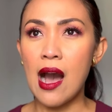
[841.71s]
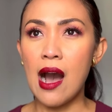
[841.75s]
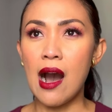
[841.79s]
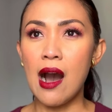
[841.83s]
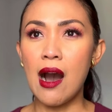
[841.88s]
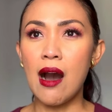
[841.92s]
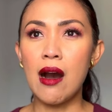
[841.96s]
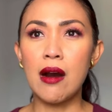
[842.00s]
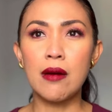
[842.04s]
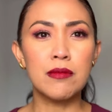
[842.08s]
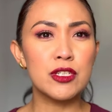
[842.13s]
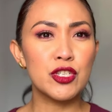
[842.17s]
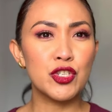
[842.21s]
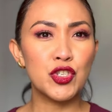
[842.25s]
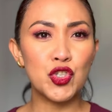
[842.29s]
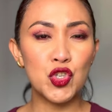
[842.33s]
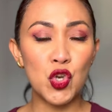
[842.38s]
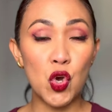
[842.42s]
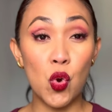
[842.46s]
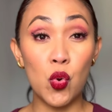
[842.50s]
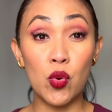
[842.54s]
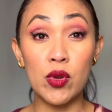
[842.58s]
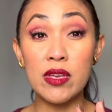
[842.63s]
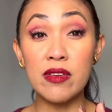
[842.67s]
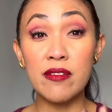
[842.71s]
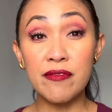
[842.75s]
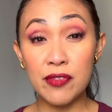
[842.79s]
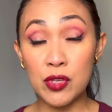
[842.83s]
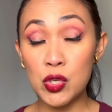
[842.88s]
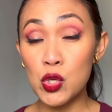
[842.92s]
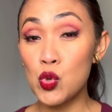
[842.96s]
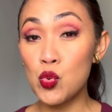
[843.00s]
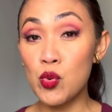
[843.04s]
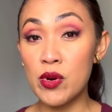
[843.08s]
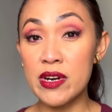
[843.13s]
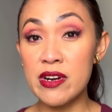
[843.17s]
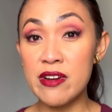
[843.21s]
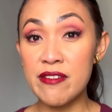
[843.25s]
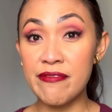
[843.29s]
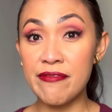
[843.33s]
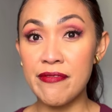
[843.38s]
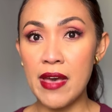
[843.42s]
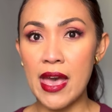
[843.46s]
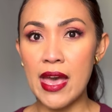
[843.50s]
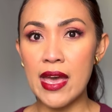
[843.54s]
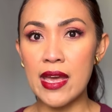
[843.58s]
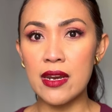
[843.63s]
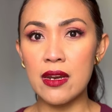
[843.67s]
Um, so if you are a
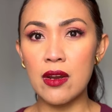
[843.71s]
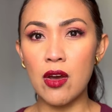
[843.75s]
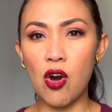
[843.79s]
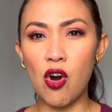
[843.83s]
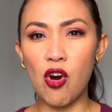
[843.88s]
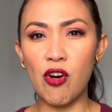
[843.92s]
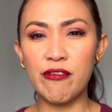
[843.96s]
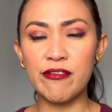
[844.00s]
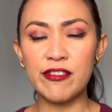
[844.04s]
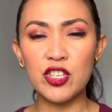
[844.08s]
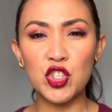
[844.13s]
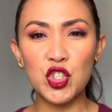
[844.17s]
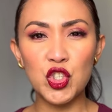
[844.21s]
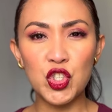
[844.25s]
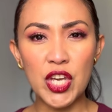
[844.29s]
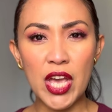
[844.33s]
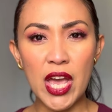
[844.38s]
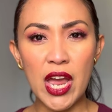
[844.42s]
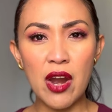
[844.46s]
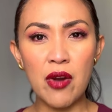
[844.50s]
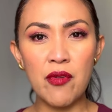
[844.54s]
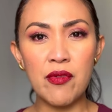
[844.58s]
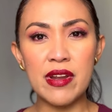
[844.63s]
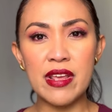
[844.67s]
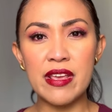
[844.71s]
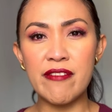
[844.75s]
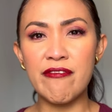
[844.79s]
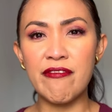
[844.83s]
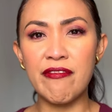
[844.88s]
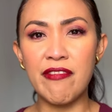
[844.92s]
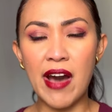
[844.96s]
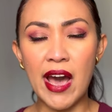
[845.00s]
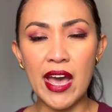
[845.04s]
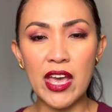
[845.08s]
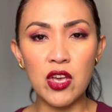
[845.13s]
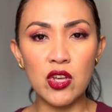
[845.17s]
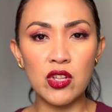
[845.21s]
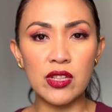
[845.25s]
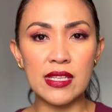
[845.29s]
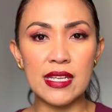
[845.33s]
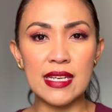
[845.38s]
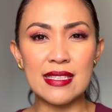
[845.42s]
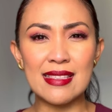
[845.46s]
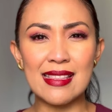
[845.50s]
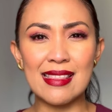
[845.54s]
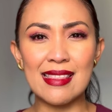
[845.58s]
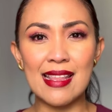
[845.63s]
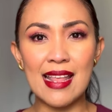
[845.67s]
fan of cherry,
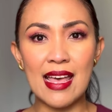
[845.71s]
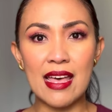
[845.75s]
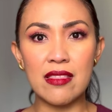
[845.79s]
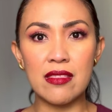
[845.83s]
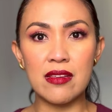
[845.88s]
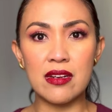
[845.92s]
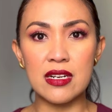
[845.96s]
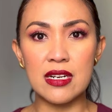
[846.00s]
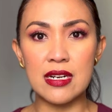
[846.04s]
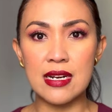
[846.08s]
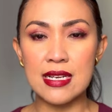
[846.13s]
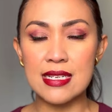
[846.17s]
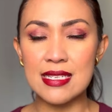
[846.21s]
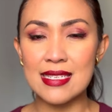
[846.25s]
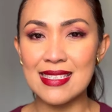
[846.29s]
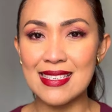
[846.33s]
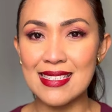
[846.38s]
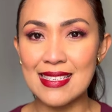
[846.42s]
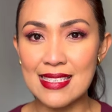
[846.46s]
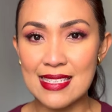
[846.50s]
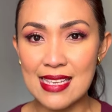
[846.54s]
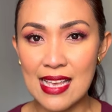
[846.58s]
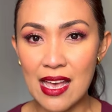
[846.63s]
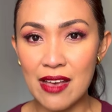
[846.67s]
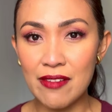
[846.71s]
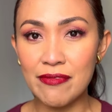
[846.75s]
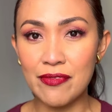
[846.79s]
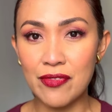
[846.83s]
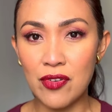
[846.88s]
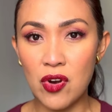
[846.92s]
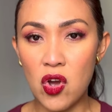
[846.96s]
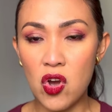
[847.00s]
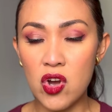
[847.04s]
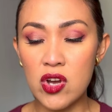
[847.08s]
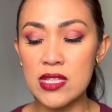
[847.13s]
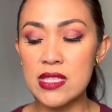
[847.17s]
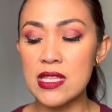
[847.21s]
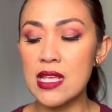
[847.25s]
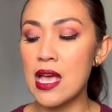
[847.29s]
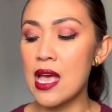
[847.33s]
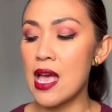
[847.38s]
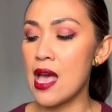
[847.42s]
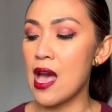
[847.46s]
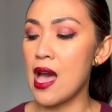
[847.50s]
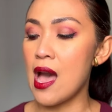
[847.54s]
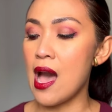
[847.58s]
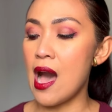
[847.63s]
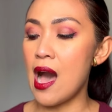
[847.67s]
violet, leather, saffron,
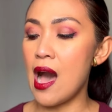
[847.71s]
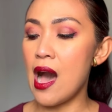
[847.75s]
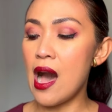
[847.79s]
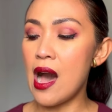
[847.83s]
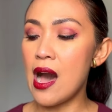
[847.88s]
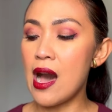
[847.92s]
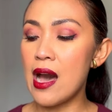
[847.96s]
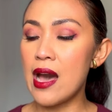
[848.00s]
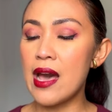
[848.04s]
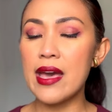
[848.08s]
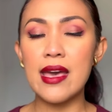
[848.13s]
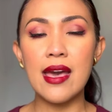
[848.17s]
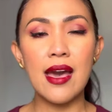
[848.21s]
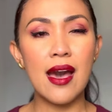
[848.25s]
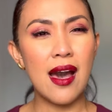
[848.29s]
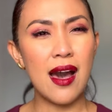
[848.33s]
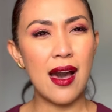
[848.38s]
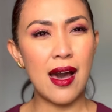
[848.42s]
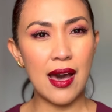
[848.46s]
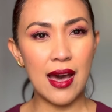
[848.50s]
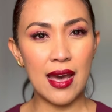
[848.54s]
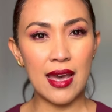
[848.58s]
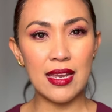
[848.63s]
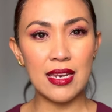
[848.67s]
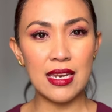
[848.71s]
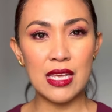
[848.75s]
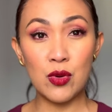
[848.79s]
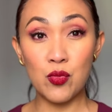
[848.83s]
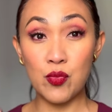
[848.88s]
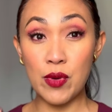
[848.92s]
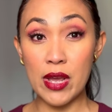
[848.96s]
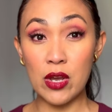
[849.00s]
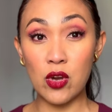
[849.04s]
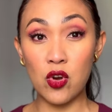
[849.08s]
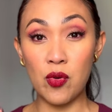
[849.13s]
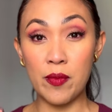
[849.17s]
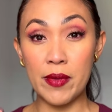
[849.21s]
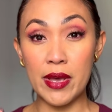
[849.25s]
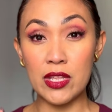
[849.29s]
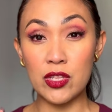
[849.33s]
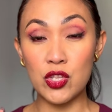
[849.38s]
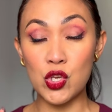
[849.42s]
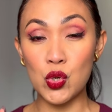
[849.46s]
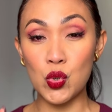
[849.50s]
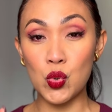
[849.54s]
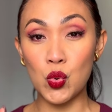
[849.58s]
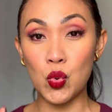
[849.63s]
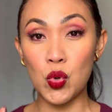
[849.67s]
I highly recommend
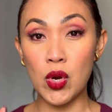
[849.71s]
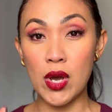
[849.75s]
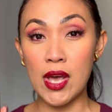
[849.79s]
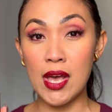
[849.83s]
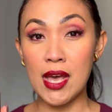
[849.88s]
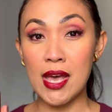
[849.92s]
you